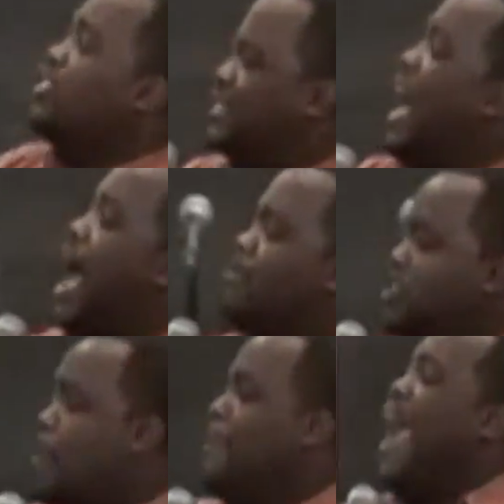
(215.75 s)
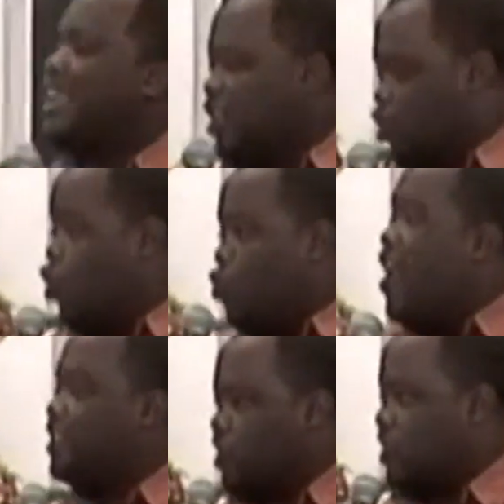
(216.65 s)
times the magnitude
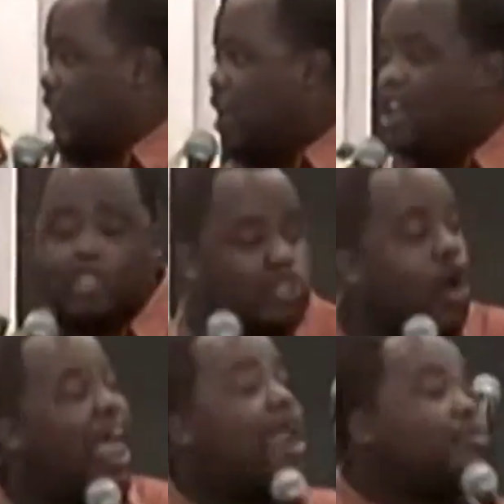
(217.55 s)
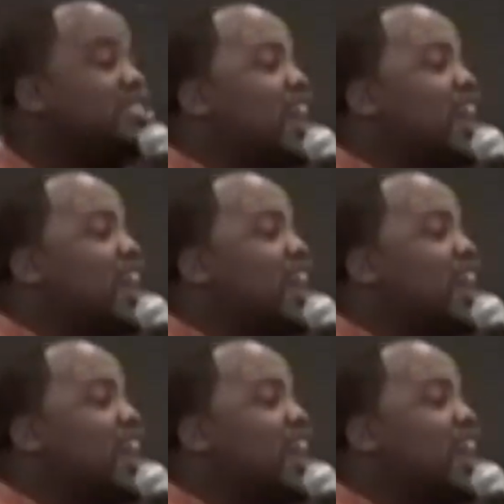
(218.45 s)
registered. So that was